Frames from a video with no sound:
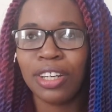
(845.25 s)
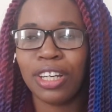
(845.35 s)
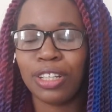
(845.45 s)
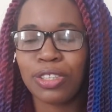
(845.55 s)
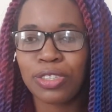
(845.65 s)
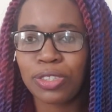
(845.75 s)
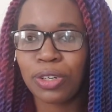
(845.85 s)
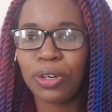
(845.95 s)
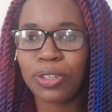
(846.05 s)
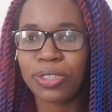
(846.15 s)
It's
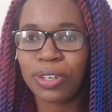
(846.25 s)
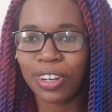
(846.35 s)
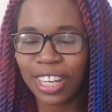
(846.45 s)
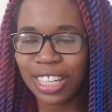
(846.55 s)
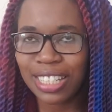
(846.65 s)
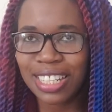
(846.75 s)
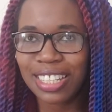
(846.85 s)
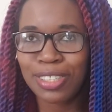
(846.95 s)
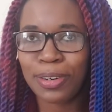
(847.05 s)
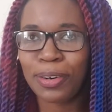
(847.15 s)
so good.
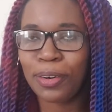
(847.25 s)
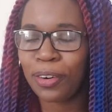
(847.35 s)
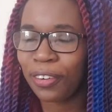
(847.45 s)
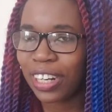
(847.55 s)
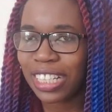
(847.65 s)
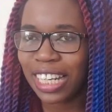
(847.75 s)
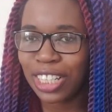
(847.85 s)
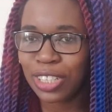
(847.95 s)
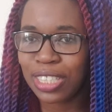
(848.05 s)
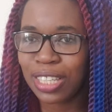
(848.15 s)
So
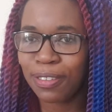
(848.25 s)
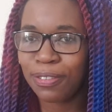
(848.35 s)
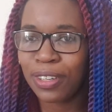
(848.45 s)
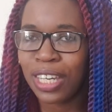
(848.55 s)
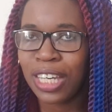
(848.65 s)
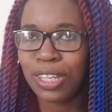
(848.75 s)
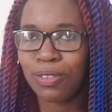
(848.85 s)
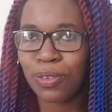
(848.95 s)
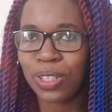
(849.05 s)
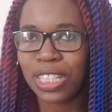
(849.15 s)
congratulations if
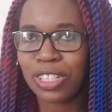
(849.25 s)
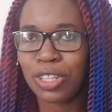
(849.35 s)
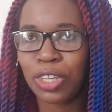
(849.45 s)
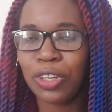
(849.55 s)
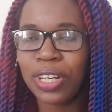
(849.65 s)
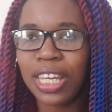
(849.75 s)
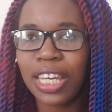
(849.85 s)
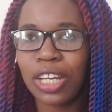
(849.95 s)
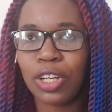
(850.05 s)
you've got into uni.